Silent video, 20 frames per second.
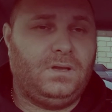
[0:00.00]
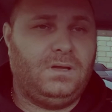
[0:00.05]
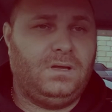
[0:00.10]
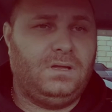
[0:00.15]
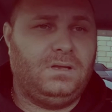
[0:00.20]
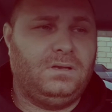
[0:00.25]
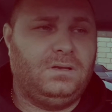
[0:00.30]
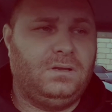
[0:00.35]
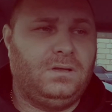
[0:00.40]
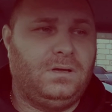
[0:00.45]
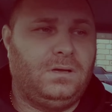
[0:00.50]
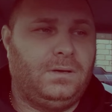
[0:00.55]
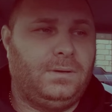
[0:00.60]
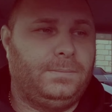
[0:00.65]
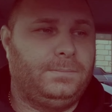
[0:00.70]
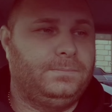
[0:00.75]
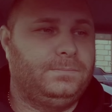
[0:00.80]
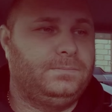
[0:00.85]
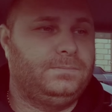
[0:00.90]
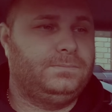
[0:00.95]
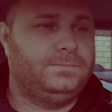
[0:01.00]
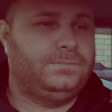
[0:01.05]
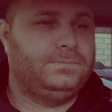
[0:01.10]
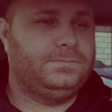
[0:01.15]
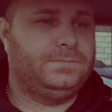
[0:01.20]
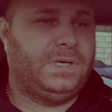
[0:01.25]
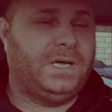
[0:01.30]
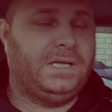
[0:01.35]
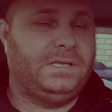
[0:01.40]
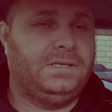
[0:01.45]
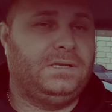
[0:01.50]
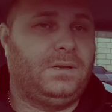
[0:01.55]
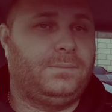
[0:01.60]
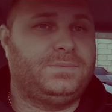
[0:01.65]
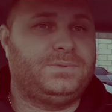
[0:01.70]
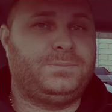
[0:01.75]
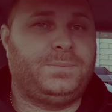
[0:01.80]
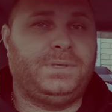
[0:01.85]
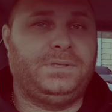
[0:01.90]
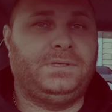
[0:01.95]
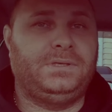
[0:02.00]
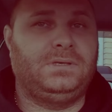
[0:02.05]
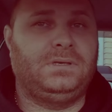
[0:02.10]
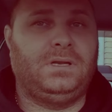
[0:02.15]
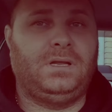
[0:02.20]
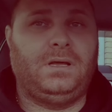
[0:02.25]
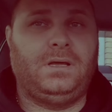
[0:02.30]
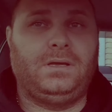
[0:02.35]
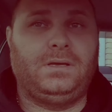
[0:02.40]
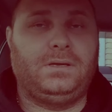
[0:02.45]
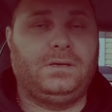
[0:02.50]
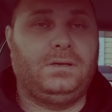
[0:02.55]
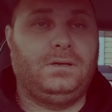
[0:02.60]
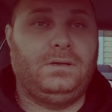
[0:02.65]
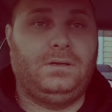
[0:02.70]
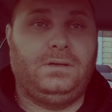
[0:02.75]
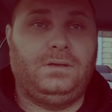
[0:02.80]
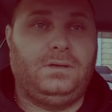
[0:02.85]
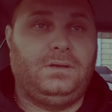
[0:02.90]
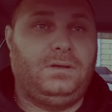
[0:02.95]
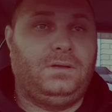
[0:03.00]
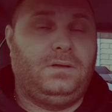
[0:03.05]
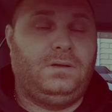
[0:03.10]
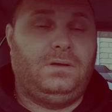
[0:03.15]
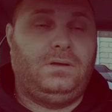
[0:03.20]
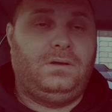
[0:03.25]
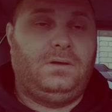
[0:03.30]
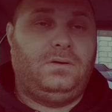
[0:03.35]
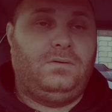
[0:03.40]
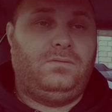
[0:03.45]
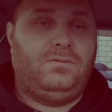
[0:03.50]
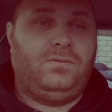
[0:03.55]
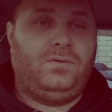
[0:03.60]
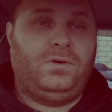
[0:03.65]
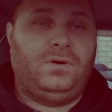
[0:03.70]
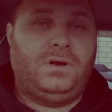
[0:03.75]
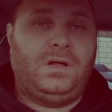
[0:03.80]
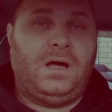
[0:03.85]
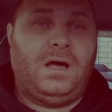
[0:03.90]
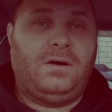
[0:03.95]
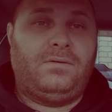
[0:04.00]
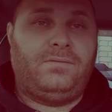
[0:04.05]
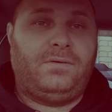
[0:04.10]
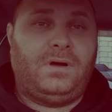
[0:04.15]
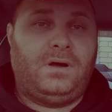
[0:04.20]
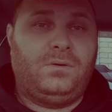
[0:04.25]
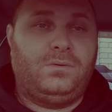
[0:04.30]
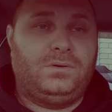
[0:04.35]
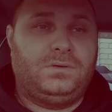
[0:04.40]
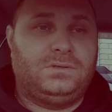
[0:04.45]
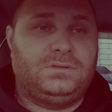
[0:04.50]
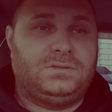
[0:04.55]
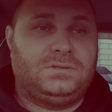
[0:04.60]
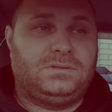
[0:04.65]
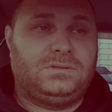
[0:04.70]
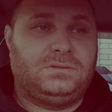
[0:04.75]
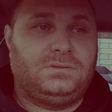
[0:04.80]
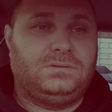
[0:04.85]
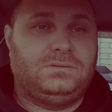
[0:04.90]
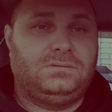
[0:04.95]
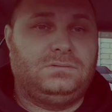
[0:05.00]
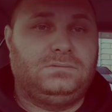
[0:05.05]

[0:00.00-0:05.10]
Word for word: And um, I ended up spending like four and a half hours